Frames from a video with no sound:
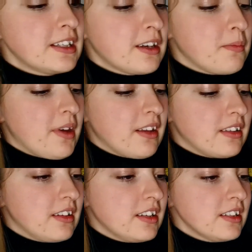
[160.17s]
thing
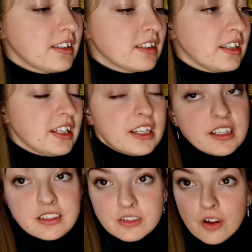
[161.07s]
about this
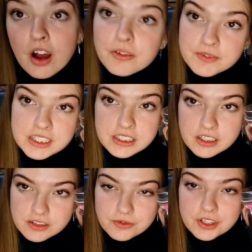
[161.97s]
is
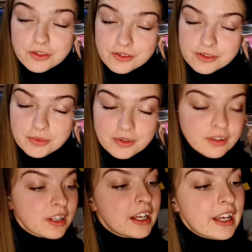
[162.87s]
obviously it's reusable,